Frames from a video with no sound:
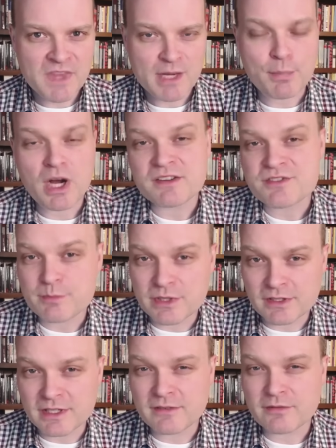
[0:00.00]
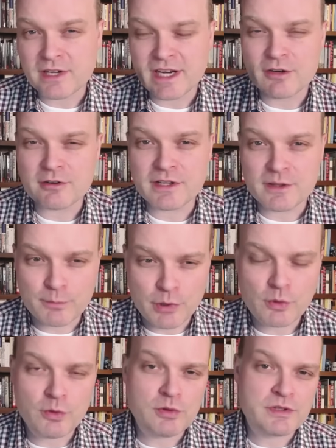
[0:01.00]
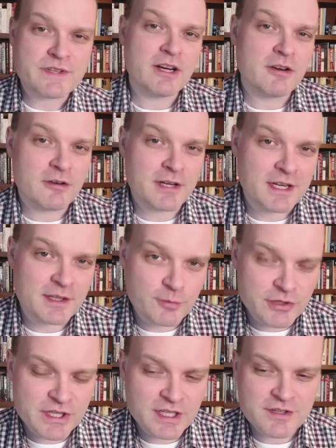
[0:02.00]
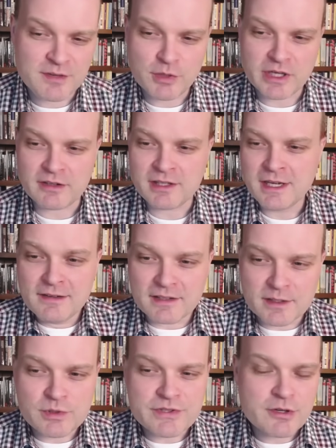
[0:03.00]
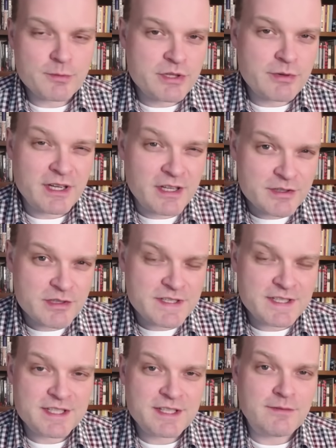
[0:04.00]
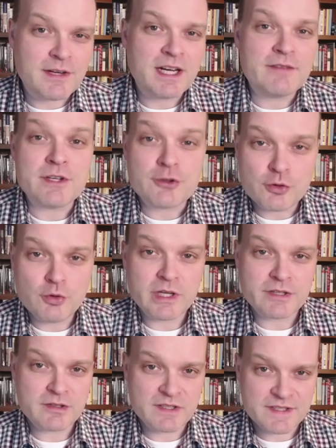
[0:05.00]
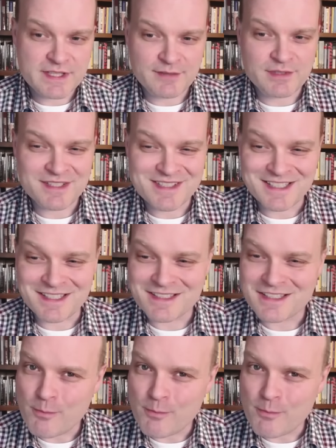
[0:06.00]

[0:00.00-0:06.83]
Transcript: possibility for error in the polls, error in the projection model, the Liberals are between 165 and 207 seats.